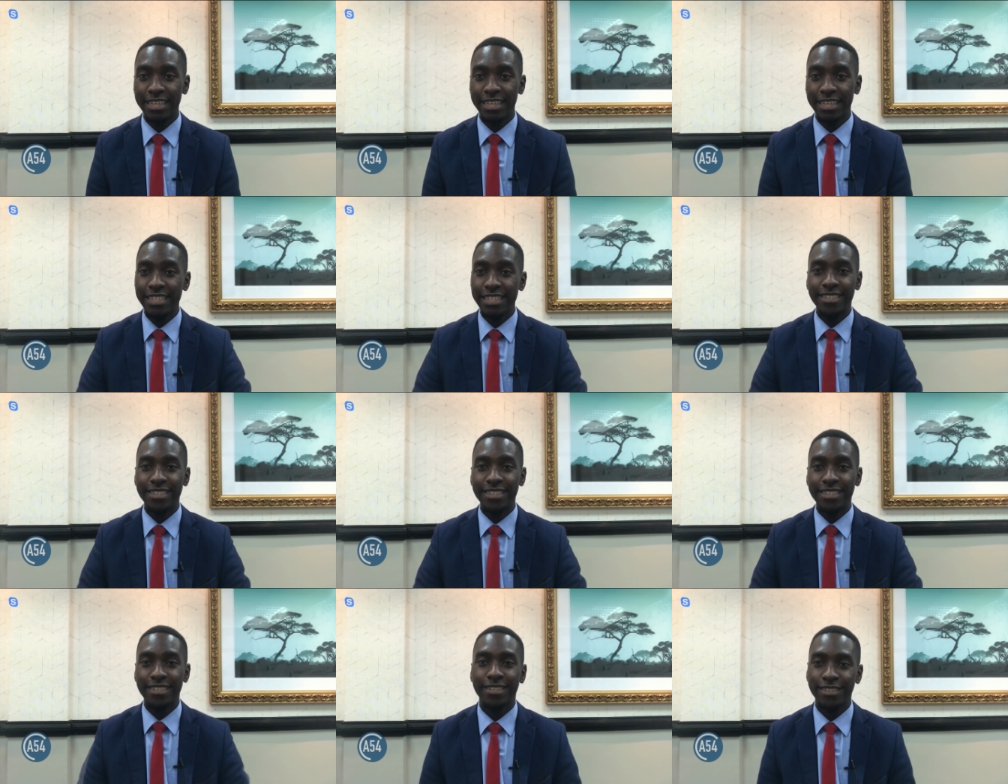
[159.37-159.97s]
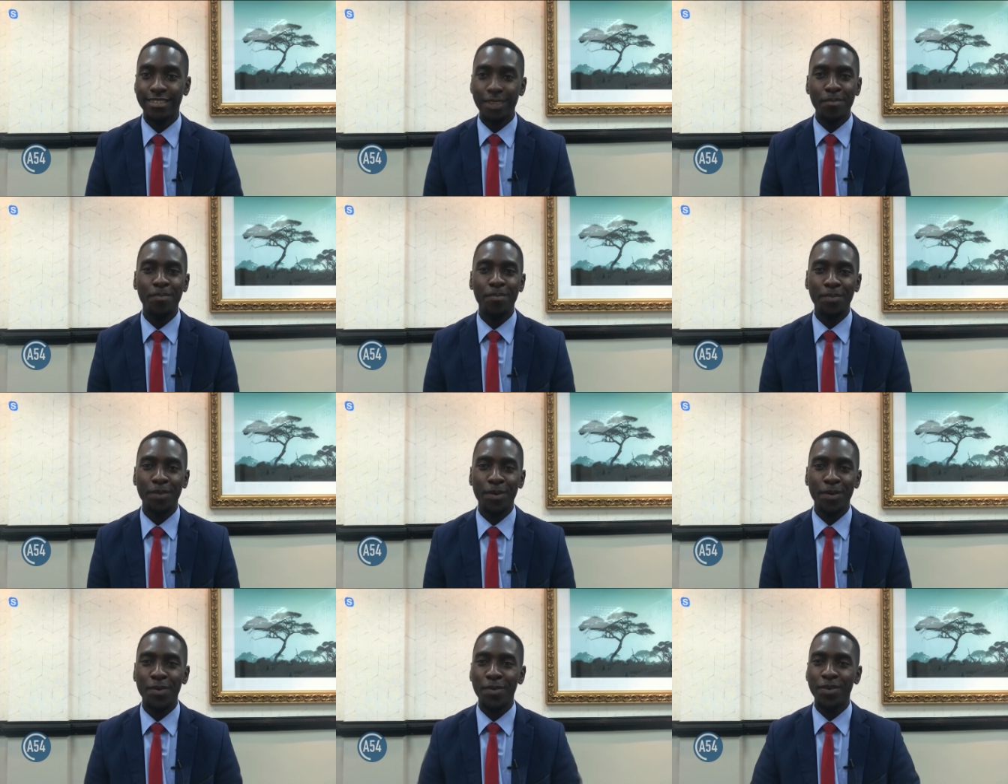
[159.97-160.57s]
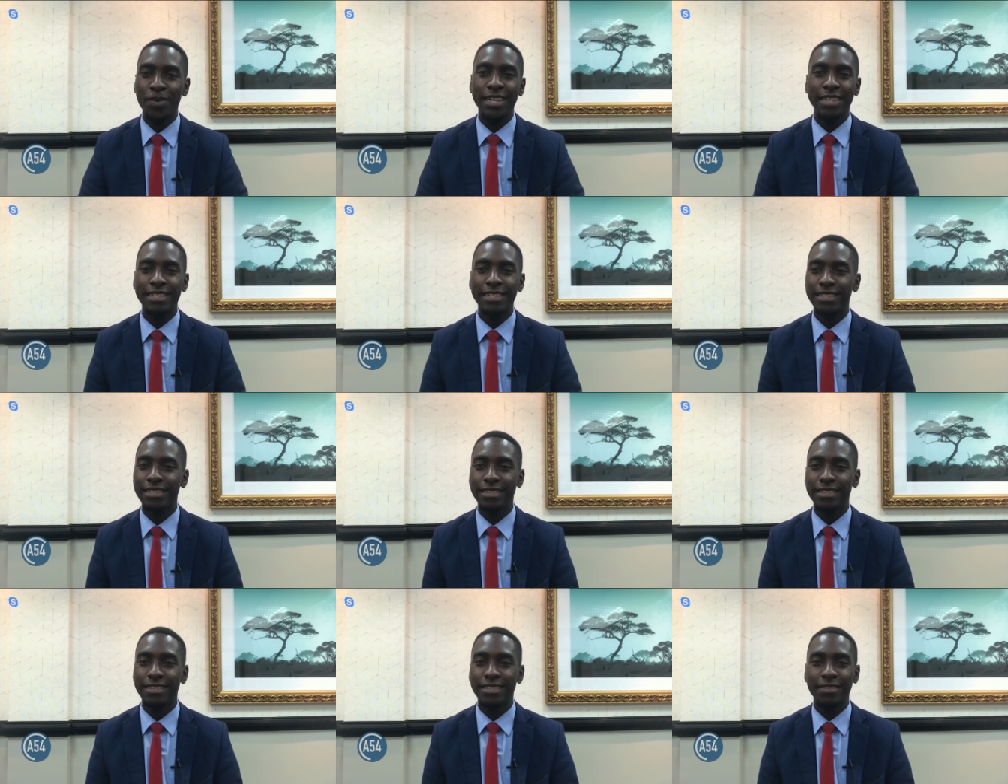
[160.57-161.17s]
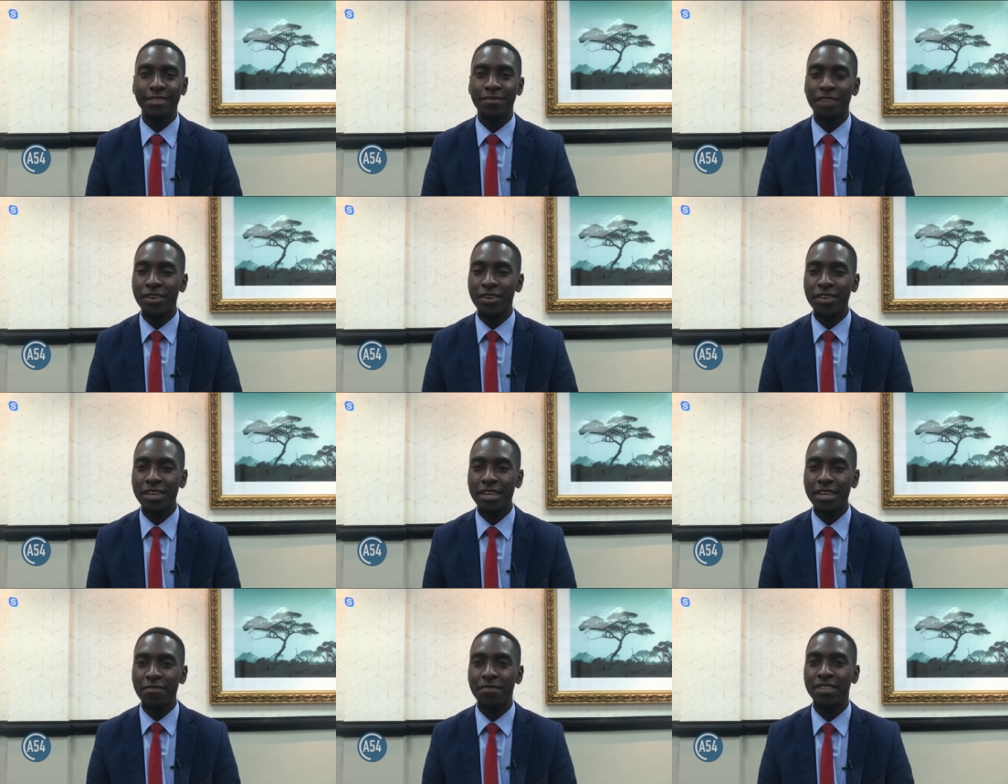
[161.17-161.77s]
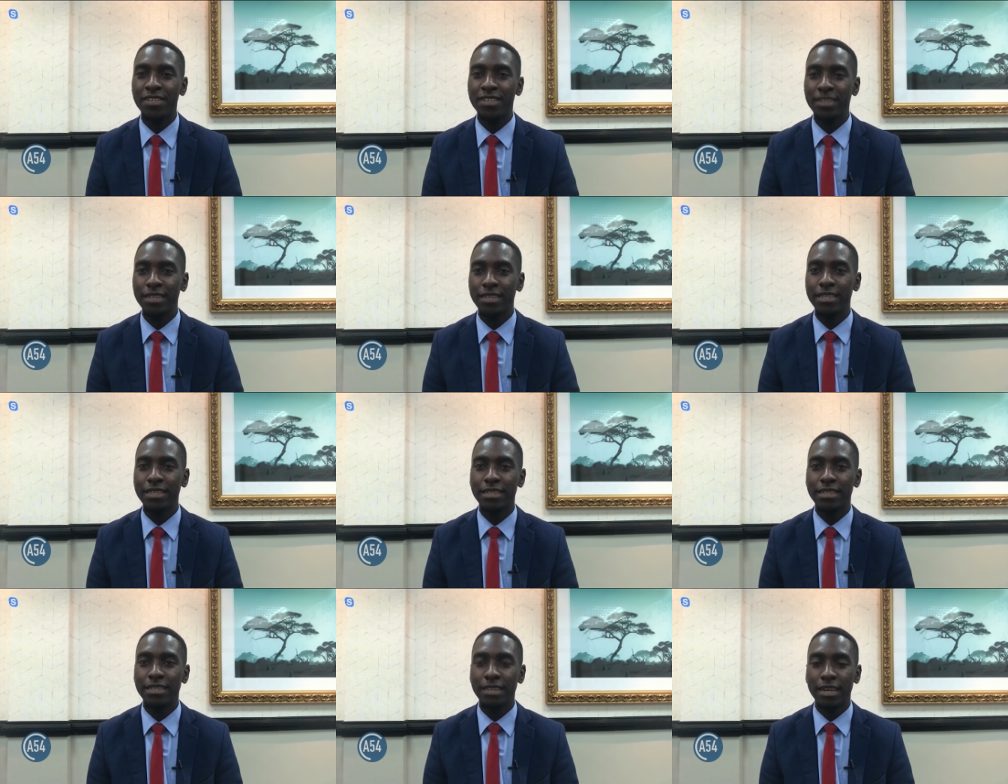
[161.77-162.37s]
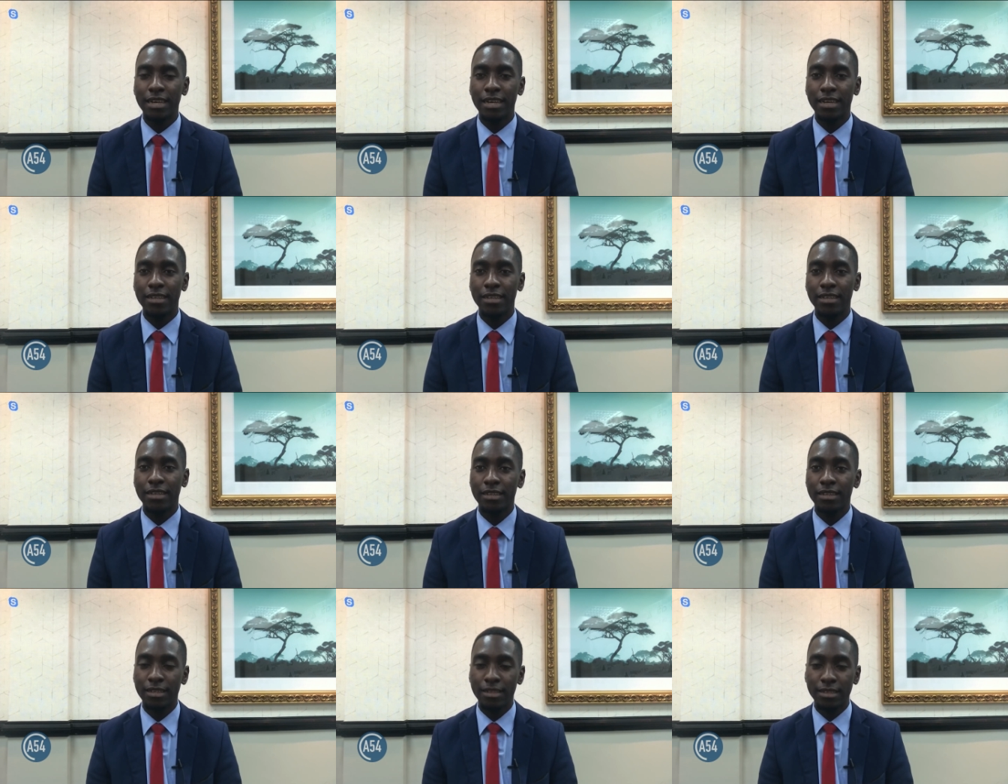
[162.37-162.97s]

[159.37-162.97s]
It's a simple and very efficient uh,